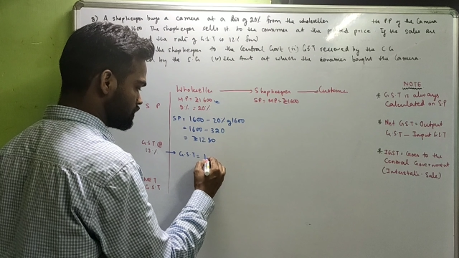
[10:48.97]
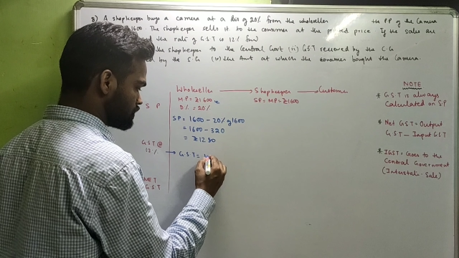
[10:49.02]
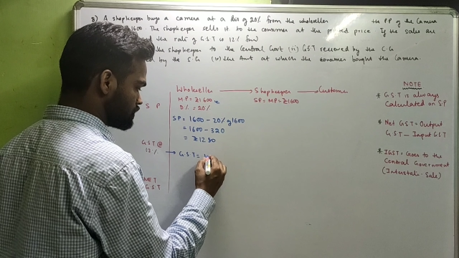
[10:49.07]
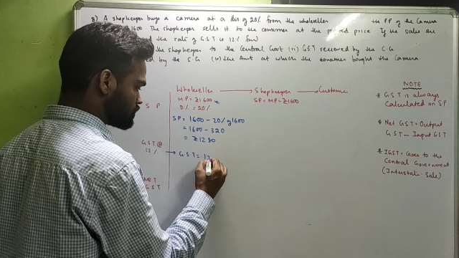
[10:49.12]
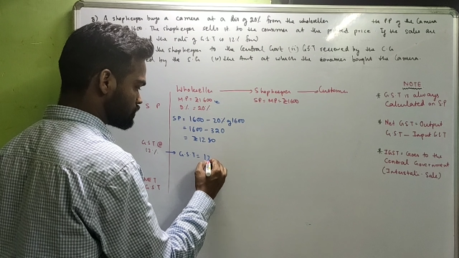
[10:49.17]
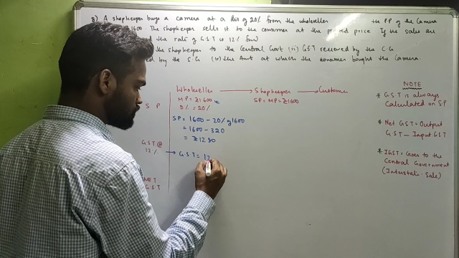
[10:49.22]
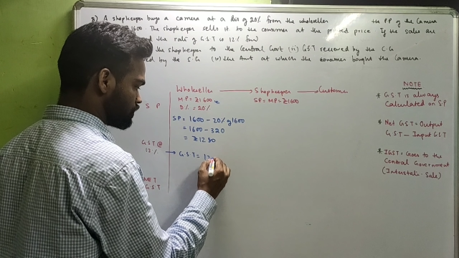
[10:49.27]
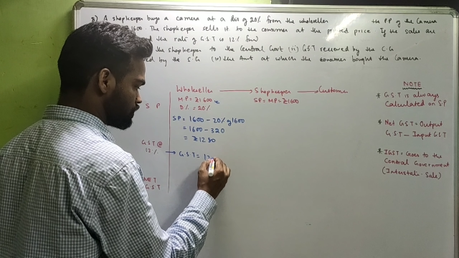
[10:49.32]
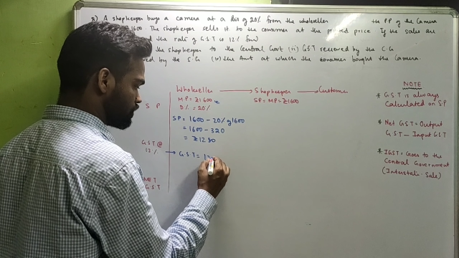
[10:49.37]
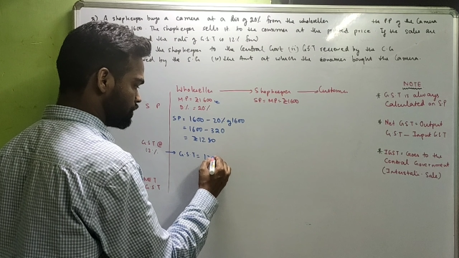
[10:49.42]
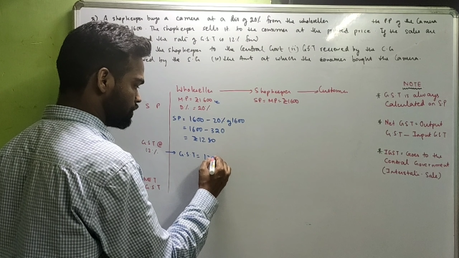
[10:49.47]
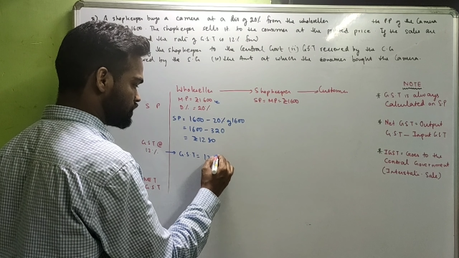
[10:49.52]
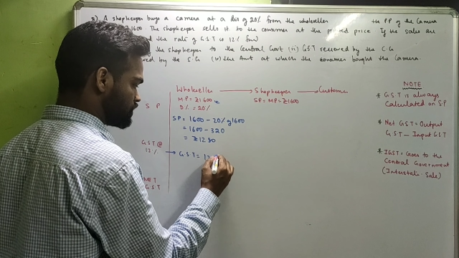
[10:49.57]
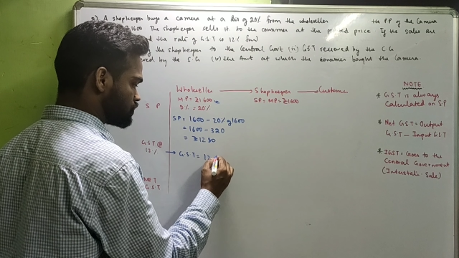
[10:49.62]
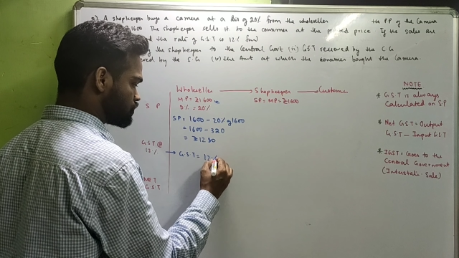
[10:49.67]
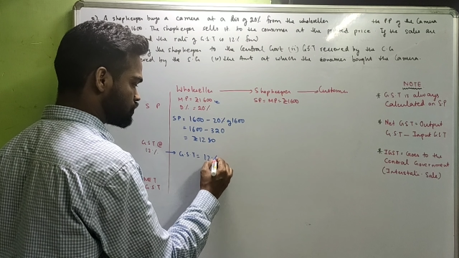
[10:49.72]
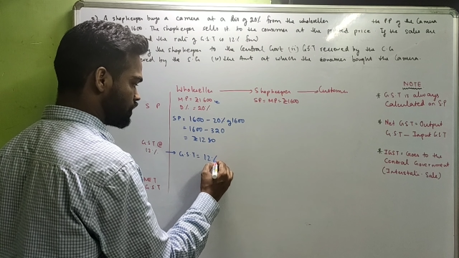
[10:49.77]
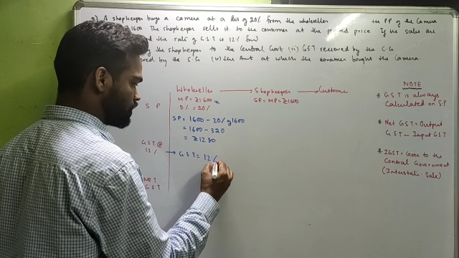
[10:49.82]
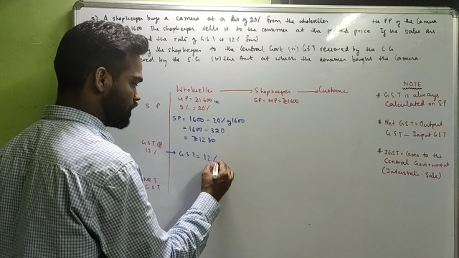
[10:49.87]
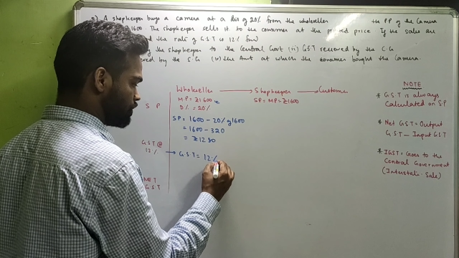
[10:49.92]
So it will be
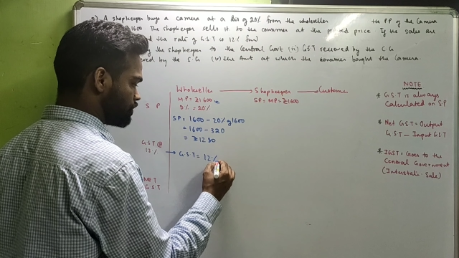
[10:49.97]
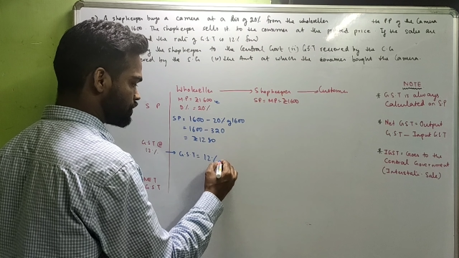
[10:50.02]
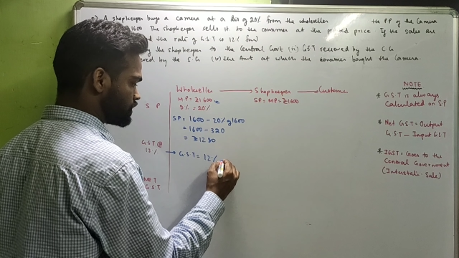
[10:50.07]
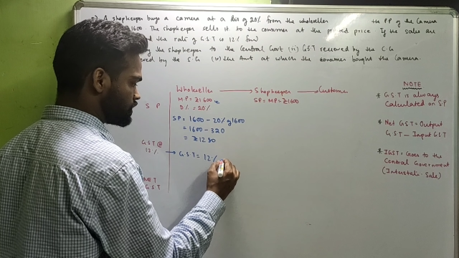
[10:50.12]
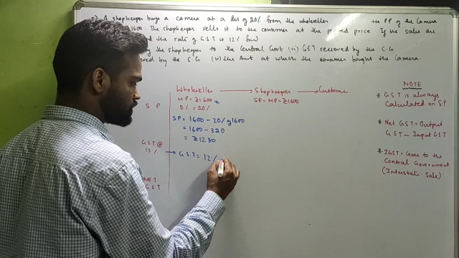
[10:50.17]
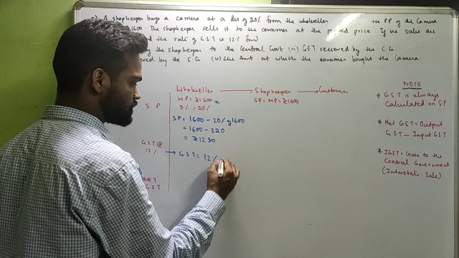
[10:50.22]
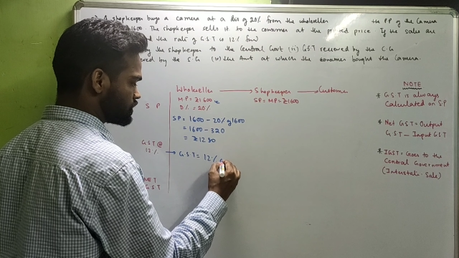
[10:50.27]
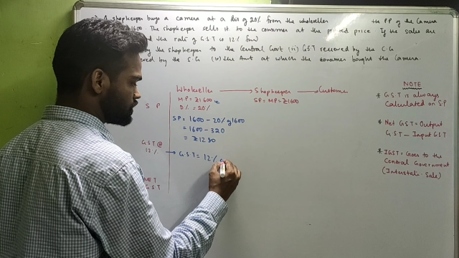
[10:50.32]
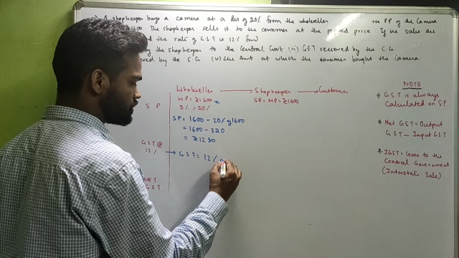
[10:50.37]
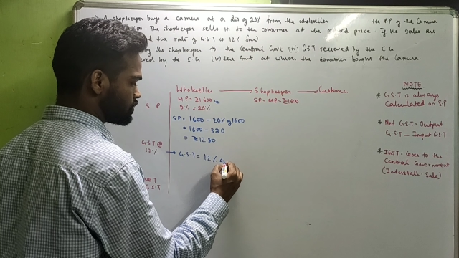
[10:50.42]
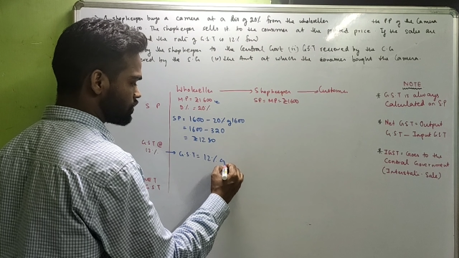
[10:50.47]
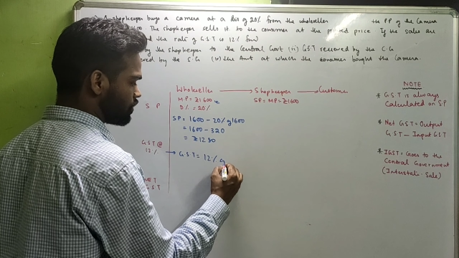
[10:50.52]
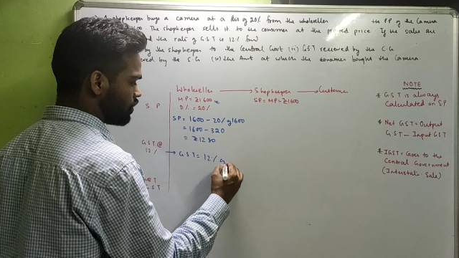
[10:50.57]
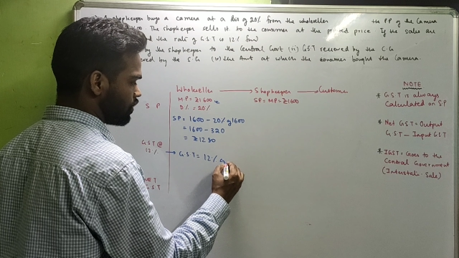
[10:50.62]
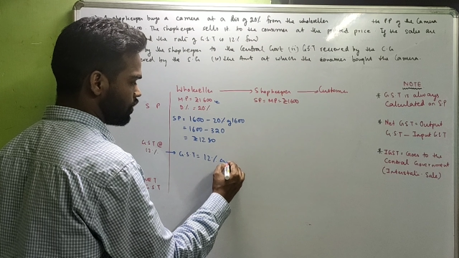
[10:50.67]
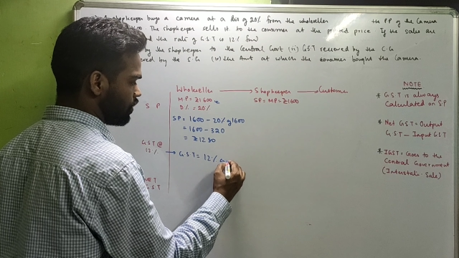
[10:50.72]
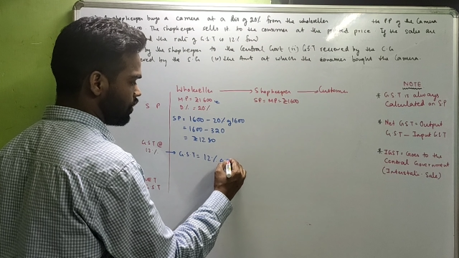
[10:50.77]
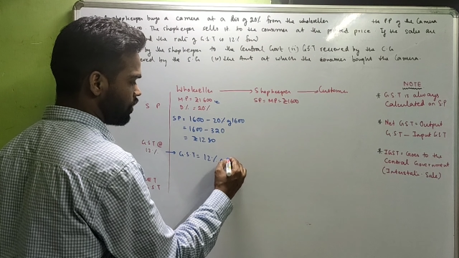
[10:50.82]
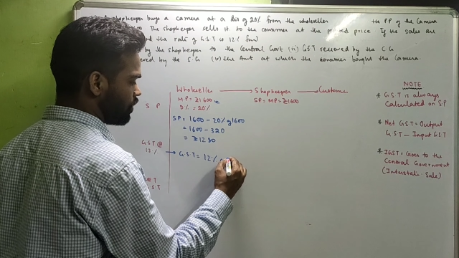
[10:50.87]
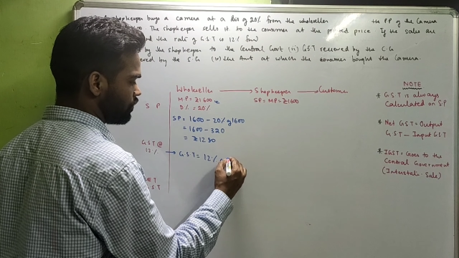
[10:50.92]
12%
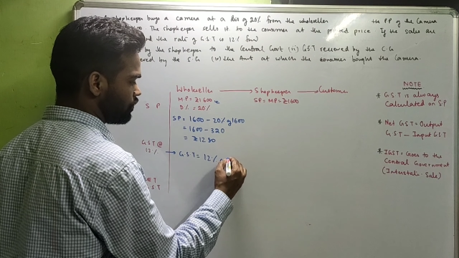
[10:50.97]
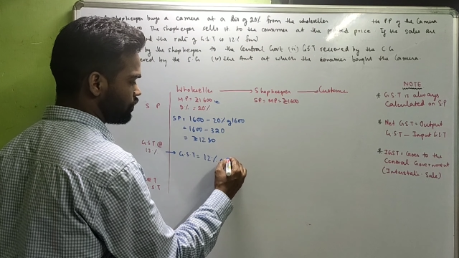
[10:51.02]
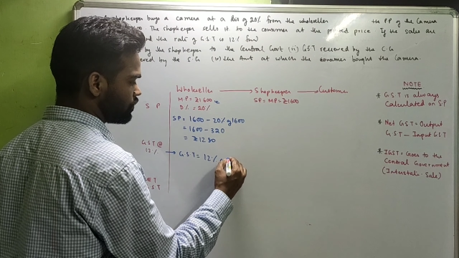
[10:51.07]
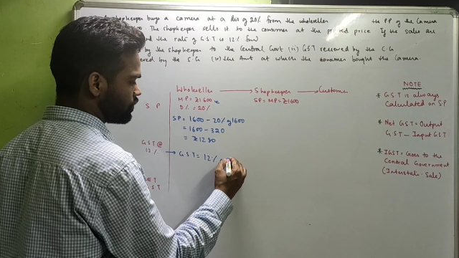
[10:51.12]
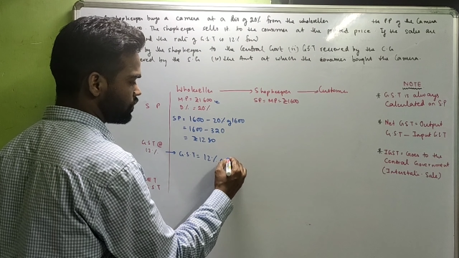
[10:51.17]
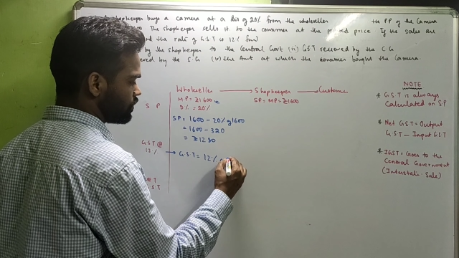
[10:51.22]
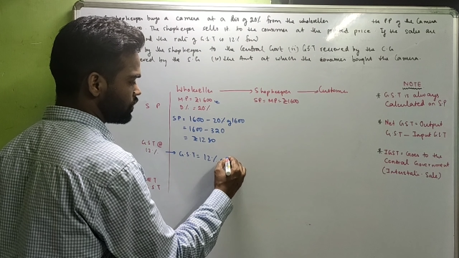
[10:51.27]
of